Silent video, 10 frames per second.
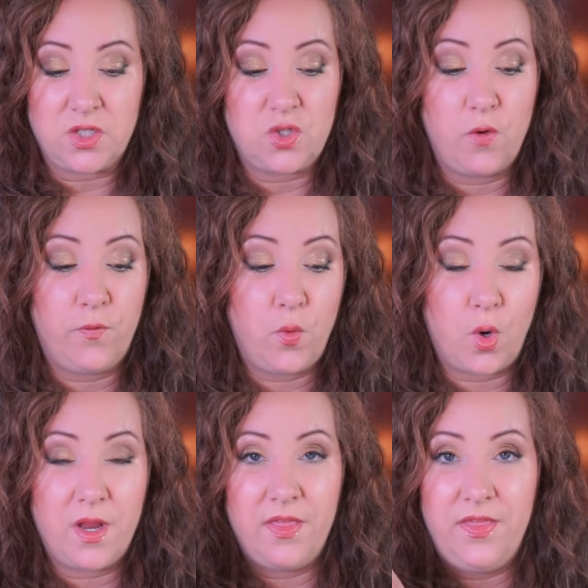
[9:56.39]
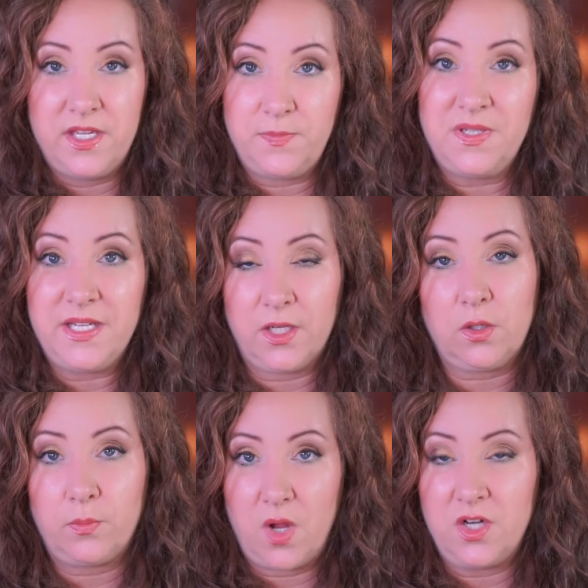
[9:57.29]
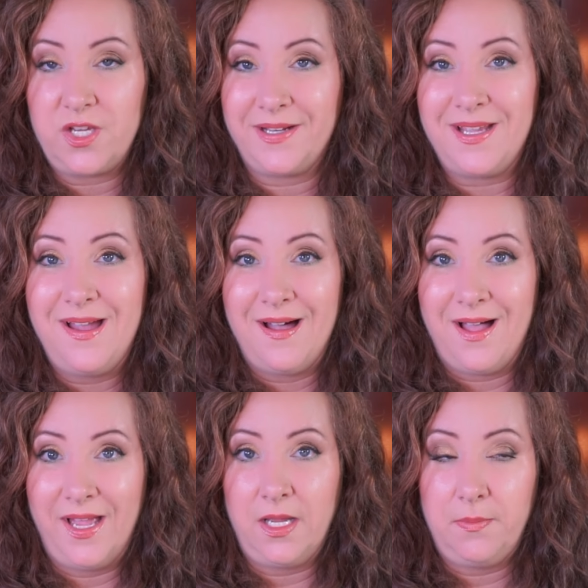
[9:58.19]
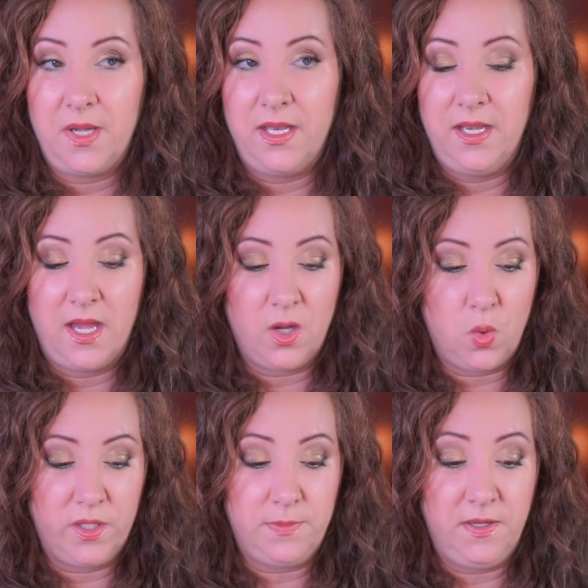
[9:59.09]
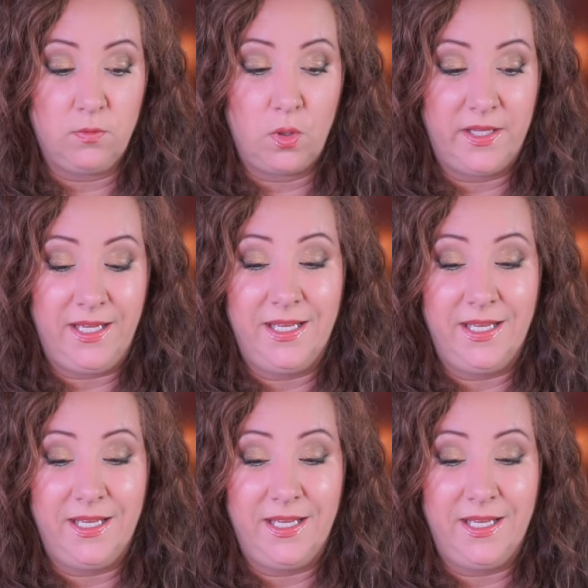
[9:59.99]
So for this particular project, I am not going to be rolling